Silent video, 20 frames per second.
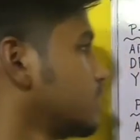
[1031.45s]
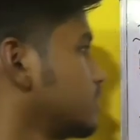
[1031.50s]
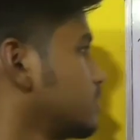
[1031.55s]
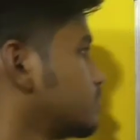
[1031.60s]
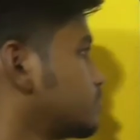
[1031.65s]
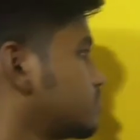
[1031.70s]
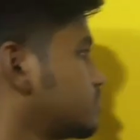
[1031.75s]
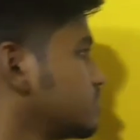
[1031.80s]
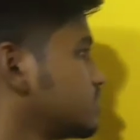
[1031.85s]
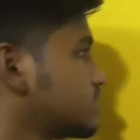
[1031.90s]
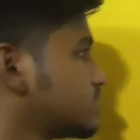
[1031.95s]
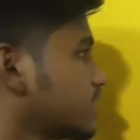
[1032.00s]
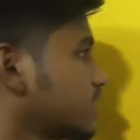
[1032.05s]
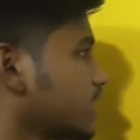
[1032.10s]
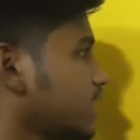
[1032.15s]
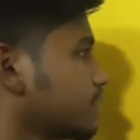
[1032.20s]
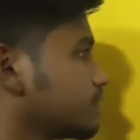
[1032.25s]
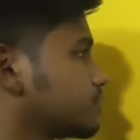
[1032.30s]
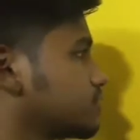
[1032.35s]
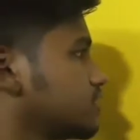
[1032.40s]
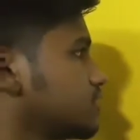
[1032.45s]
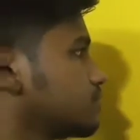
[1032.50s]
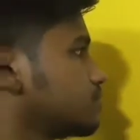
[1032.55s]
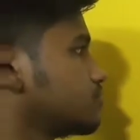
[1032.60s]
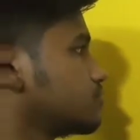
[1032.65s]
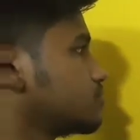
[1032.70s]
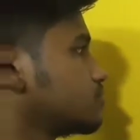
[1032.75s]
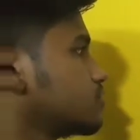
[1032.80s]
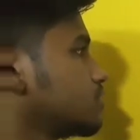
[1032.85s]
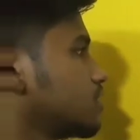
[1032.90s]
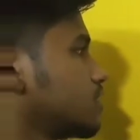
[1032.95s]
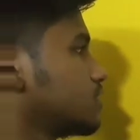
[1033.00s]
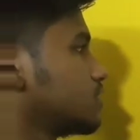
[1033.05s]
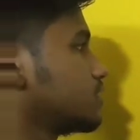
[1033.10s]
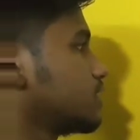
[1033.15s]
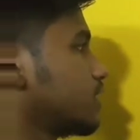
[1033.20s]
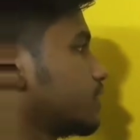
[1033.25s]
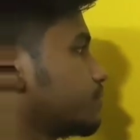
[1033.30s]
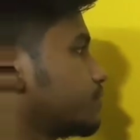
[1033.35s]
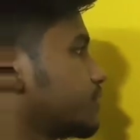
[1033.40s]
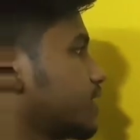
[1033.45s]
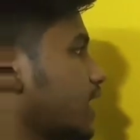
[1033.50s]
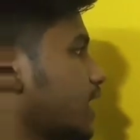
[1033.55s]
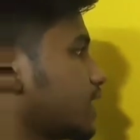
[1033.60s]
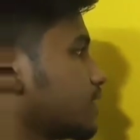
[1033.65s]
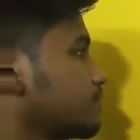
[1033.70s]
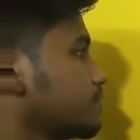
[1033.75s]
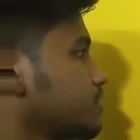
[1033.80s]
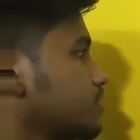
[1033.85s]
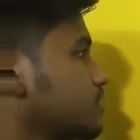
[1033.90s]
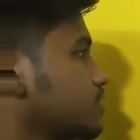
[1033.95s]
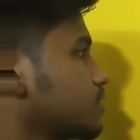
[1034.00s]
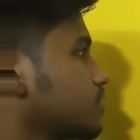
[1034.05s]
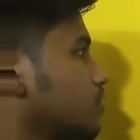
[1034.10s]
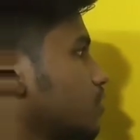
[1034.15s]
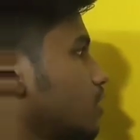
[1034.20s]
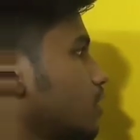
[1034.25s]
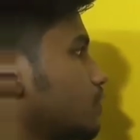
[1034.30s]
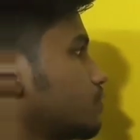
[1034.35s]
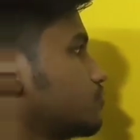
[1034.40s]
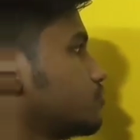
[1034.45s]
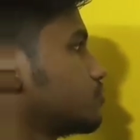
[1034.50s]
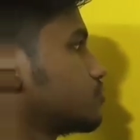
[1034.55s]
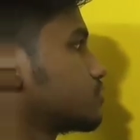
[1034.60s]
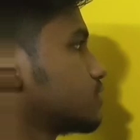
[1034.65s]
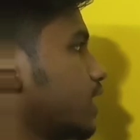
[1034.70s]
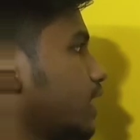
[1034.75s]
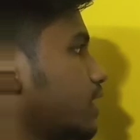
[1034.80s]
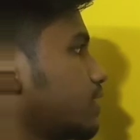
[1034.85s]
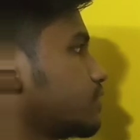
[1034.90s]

Your teacher have give you the fragment of those